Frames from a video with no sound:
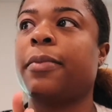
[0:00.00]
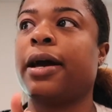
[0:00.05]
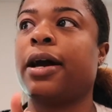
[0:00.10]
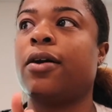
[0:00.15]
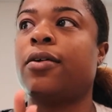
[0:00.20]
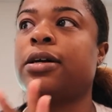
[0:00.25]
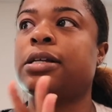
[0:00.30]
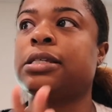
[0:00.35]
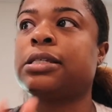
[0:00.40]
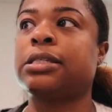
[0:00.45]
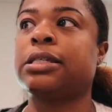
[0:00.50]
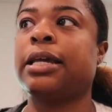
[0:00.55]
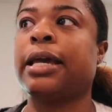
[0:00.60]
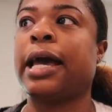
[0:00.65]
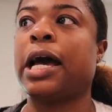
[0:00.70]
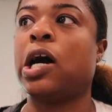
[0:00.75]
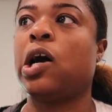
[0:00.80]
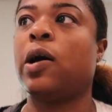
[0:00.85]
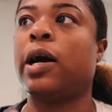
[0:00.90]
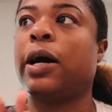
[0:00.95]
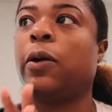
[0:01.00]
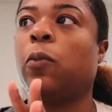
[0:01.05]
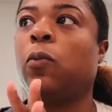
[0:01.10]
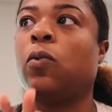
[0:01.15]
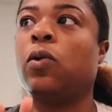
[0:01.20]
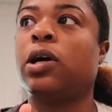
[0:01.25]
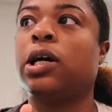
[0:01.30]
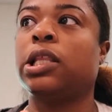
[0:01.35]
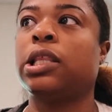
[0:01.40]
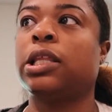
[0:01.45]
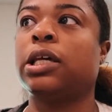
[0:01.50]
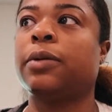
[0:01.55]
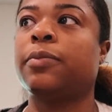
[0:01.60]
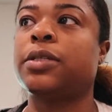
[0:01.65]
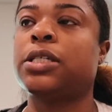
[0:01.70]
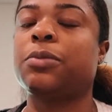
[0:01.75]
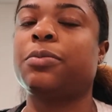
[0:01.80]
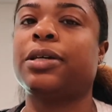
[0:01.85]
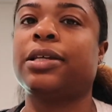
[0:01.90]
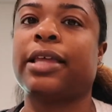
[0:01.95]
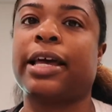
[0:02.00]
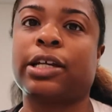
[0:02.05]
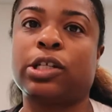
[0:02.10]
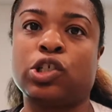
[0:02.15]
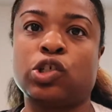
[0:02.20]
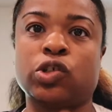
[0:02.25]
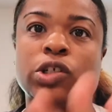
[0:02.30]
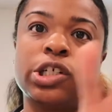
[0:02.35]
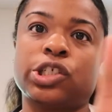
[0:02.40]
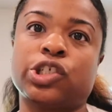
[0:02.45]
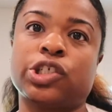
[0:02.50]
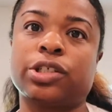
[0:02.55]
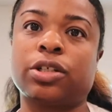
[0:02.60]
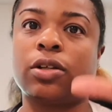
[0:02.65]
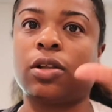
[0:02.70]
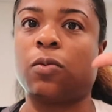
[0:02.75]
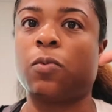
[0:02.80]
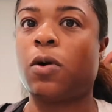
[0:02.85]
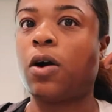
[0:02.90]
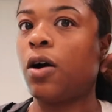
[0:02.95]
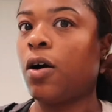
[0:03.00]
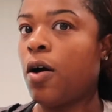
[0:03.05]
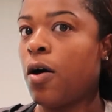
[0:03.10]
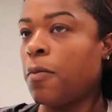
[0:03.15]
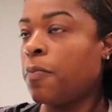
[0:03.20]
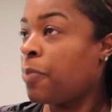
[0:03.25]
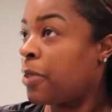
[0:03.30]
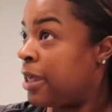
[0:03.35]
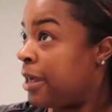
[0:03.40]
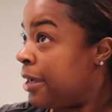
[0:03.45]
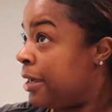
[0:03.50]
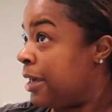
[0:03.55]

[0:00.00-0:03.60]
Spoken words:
out and see how I want them to be like structured on the wall.